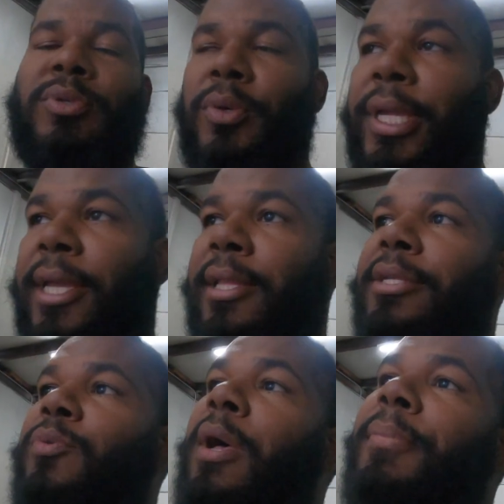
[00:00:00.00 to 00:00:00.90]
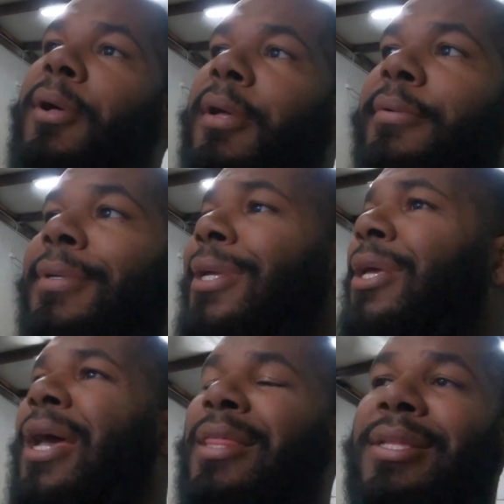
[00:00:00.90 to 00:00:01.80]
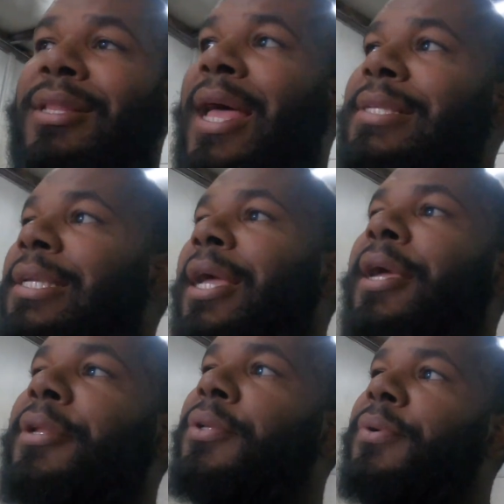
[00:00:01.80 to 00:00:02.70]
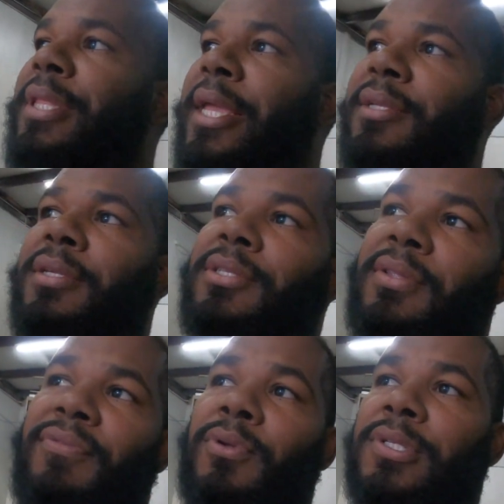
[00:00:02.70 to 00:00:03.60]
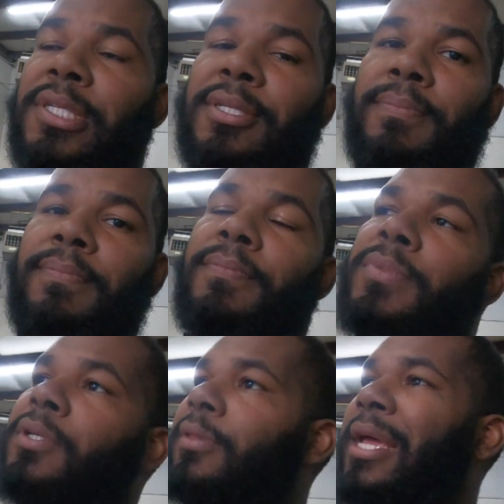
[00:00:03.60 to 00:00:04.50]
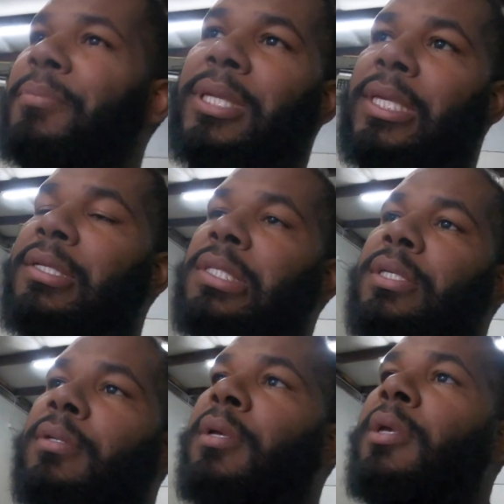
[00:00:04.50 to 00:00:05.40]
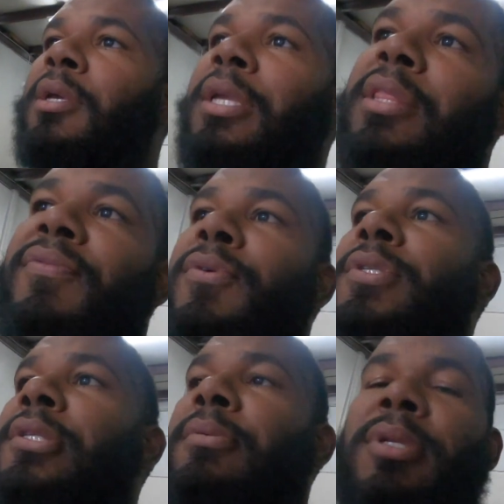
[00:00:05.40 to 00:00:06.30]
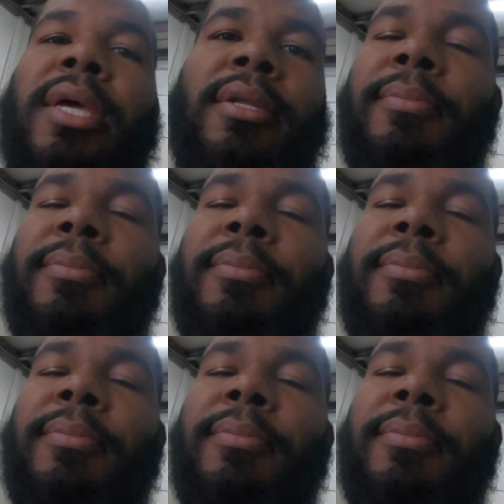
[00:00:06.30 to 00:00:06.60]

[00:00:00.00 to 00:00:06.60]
I'm doing an LS swap on. I think the last thing I got to do in that is the fuel system. So that'll be easy. Get the fuel system done.